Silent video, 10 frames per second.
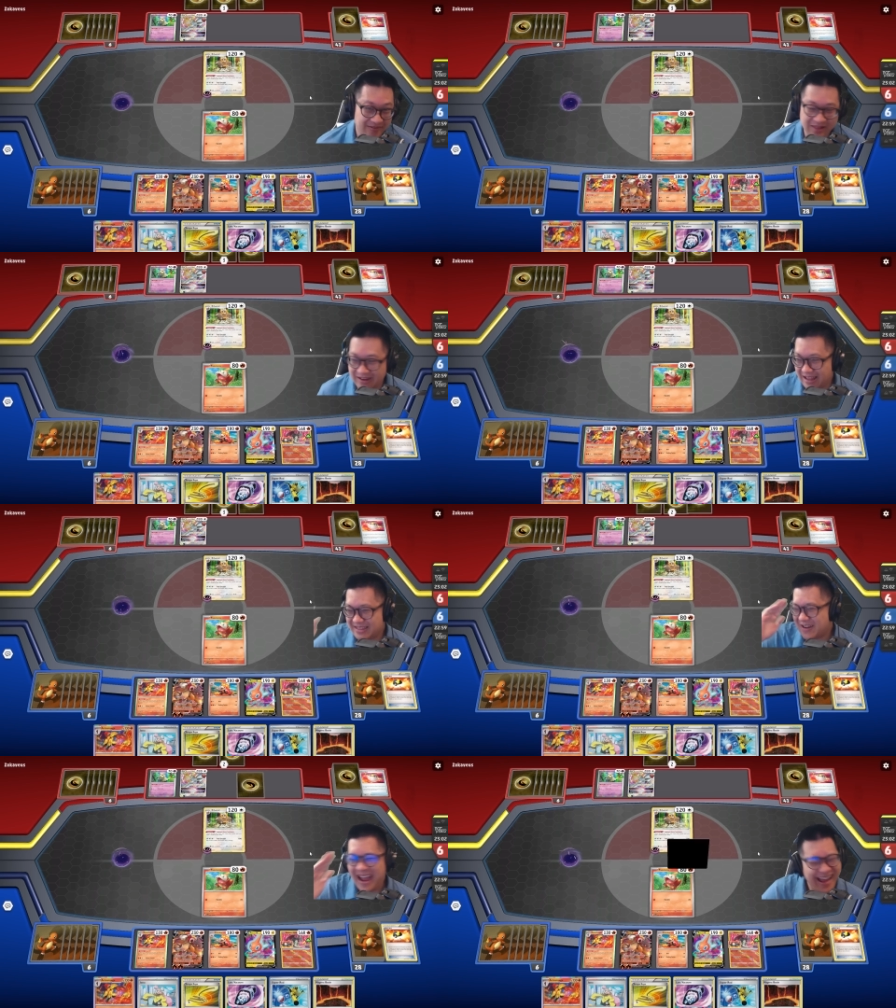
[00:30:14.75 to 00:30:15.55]
Look,
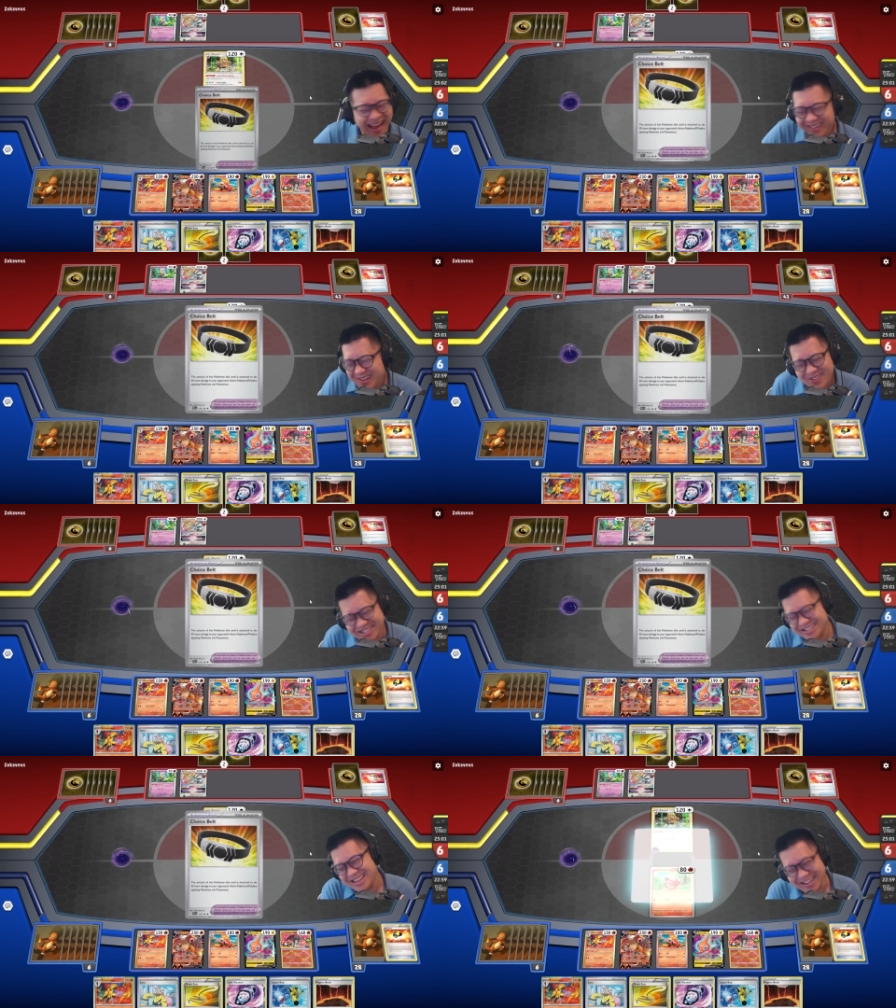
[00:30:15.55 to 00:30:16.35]
I, I, don't know what
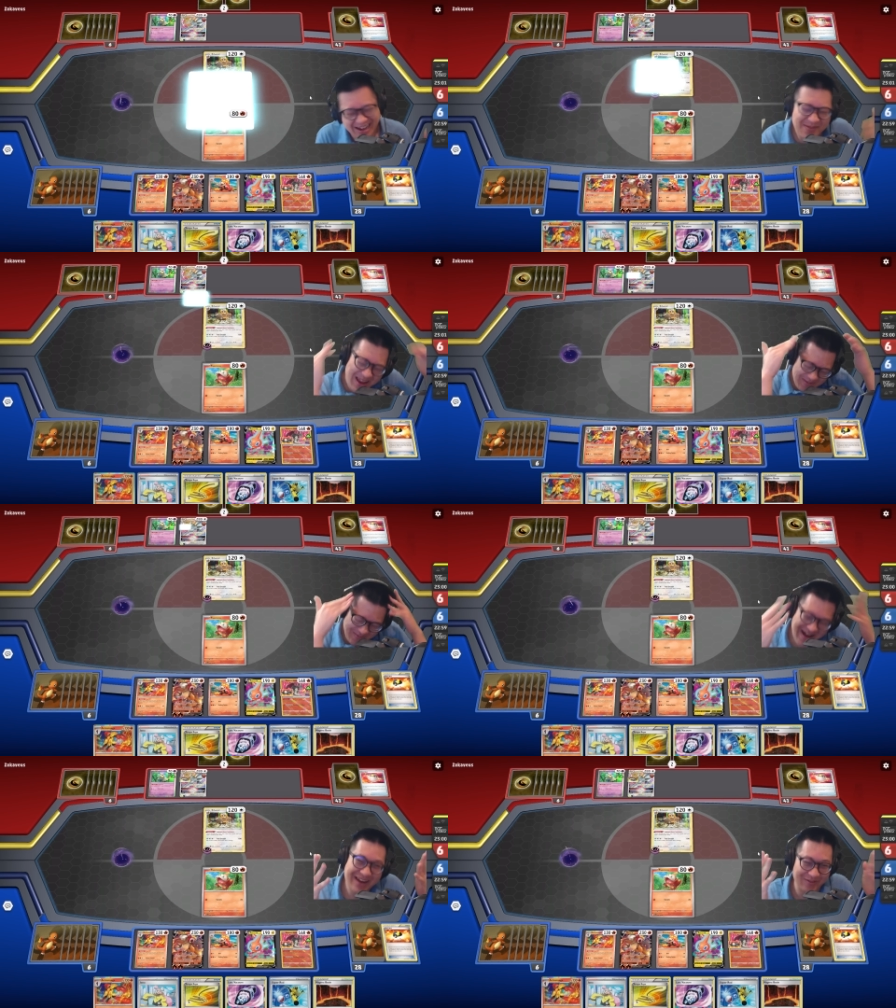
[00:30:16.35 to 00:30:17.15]
you are thinking. I'm not a
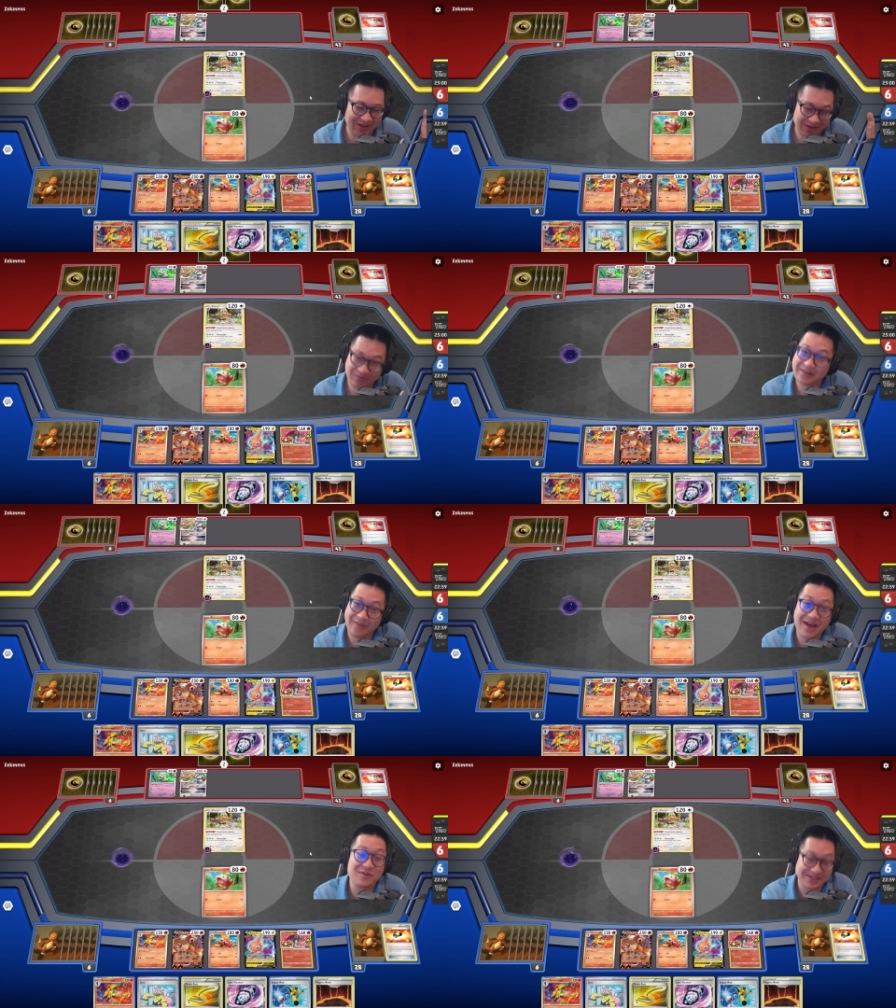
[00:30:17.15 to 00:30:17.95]
mind reader, but if
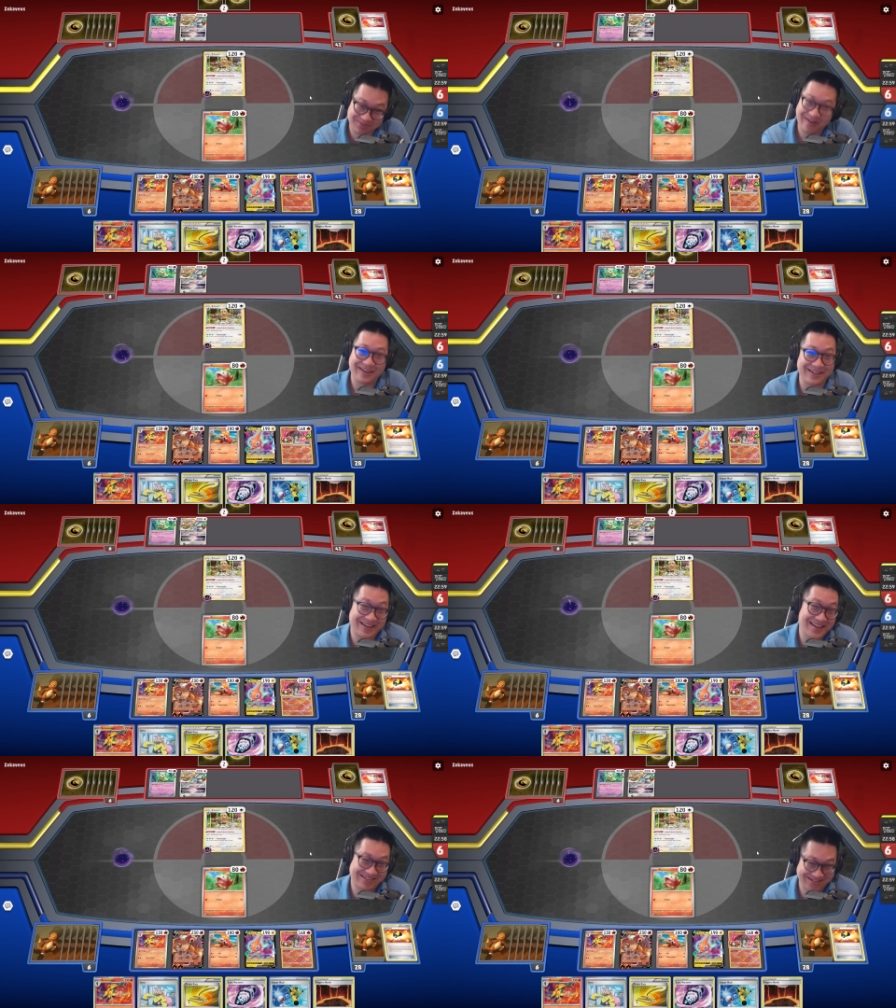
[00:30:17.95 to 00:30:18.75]
I was playing on the
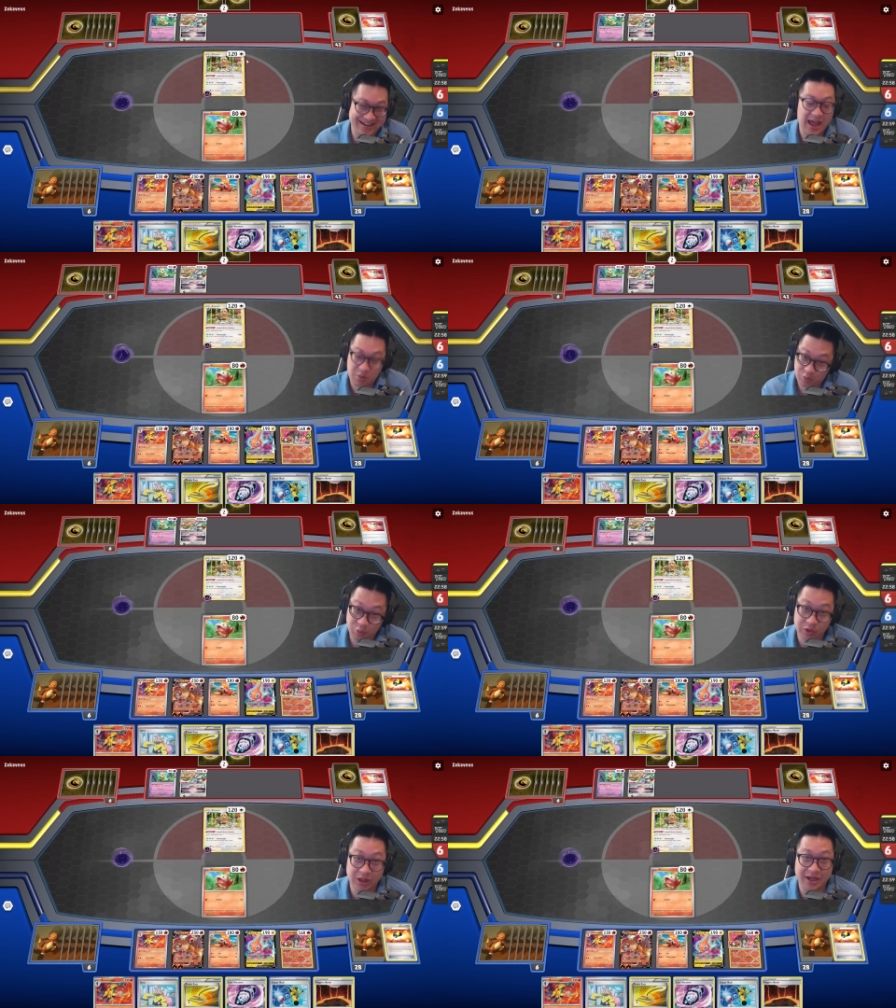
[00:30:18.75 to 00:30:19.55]
other side, I
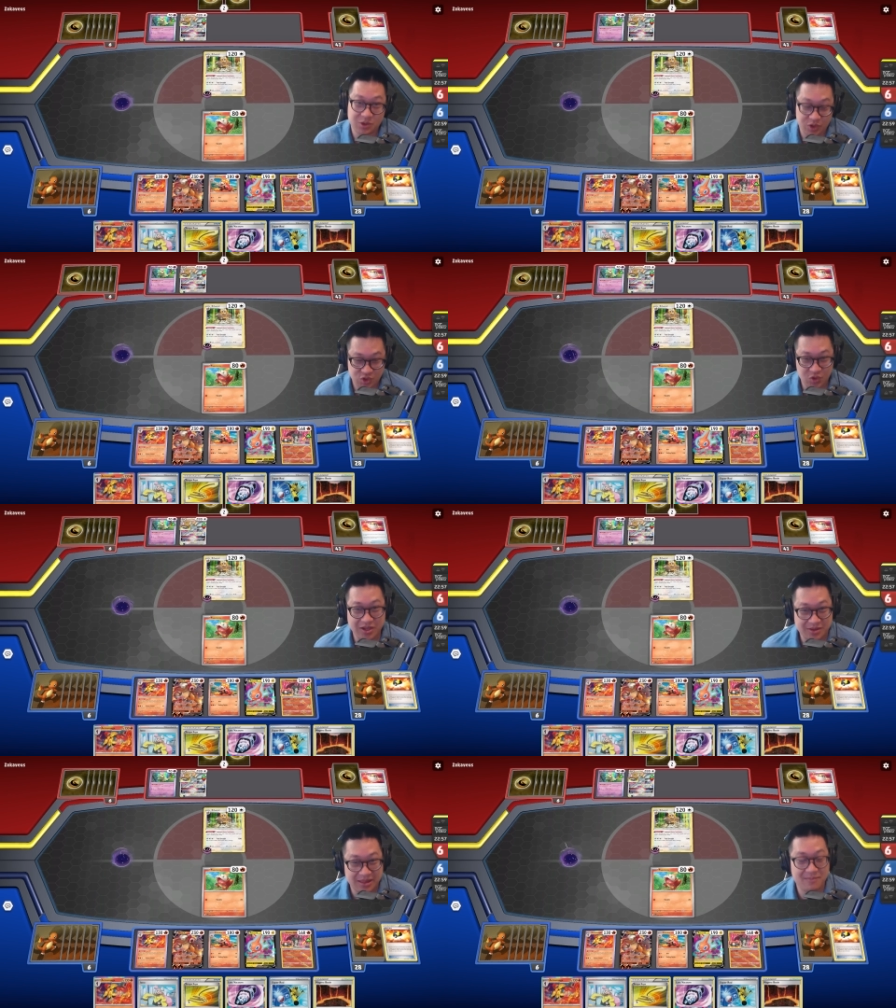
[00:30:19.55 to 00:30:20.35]
would like to
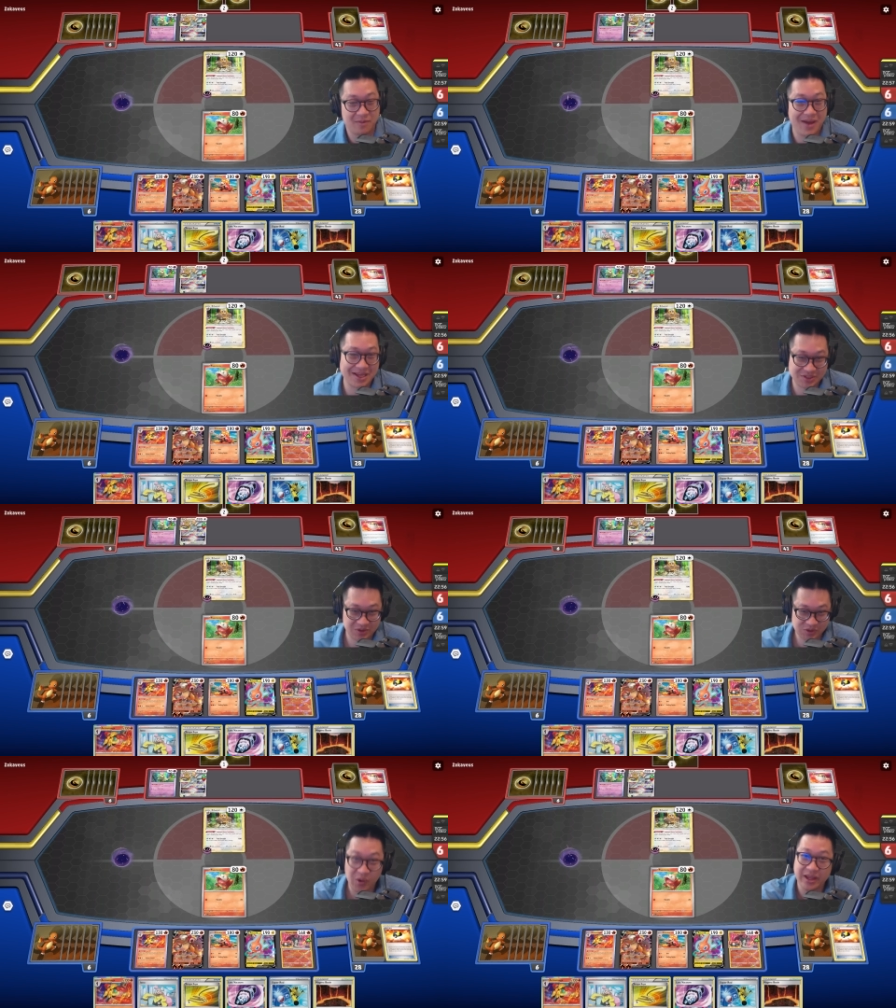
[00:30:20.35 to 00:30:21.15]
retreat
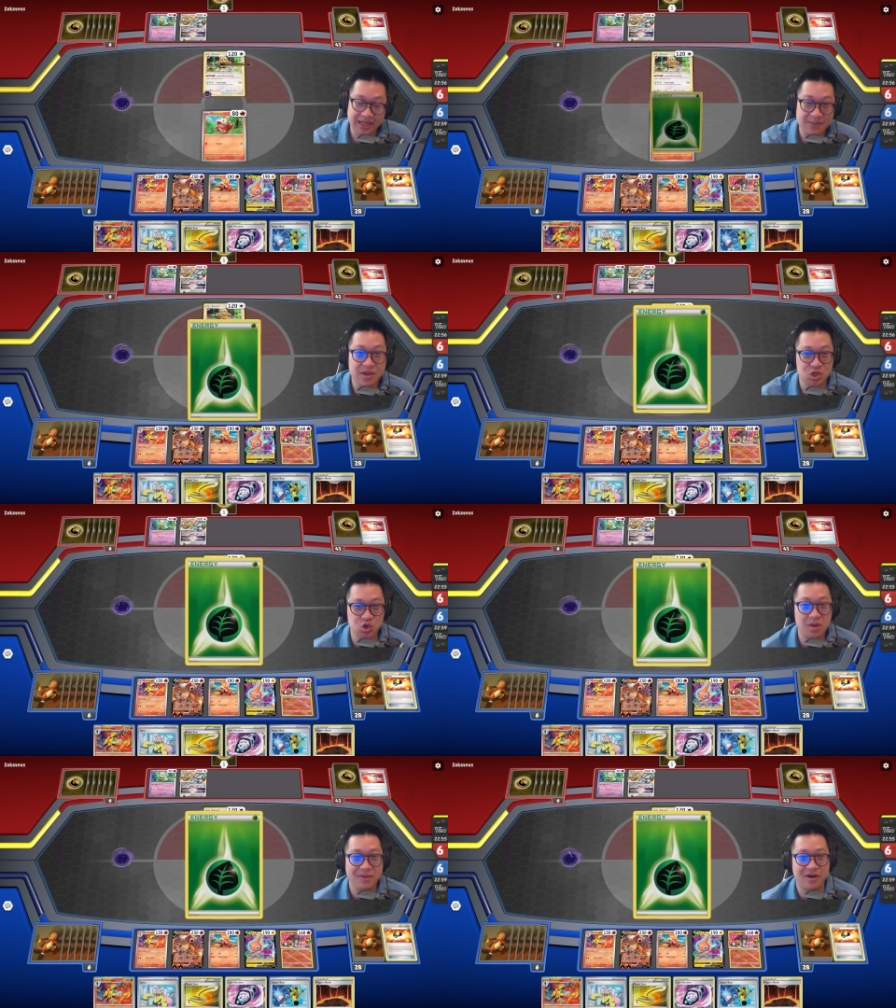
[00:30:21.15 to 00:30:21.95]
Lumbermaster so I can keep that
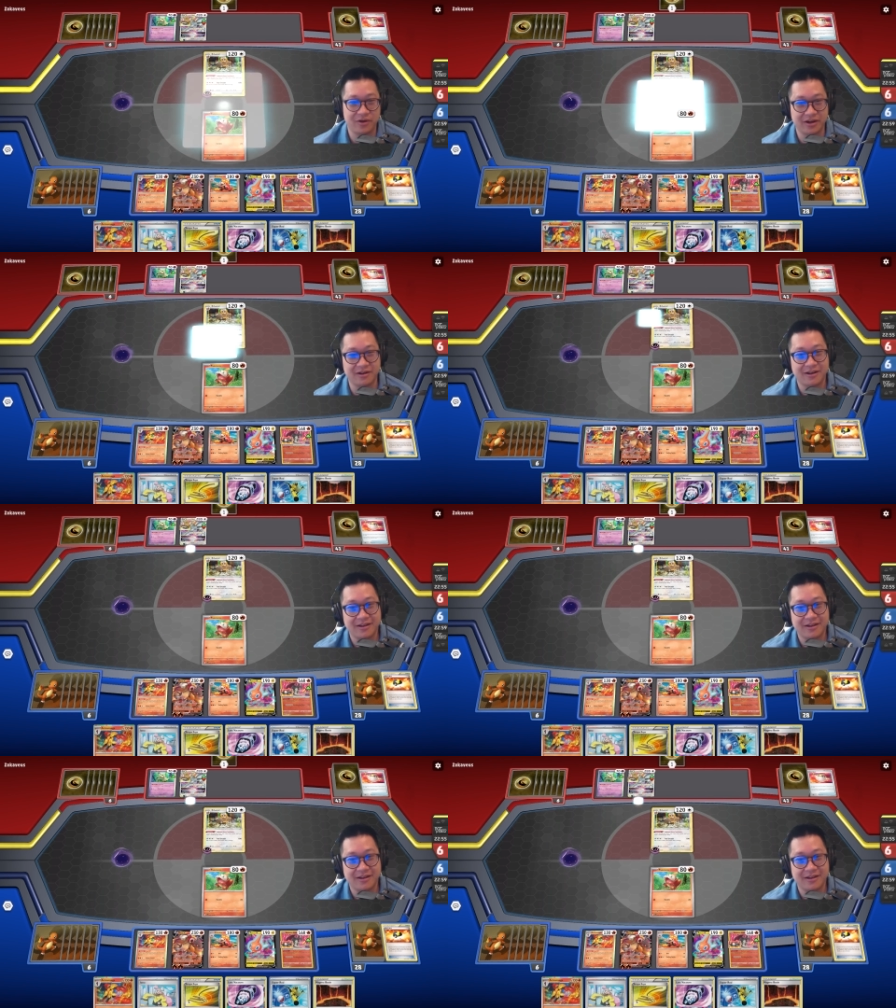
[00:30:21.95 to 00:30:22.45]
draw power here.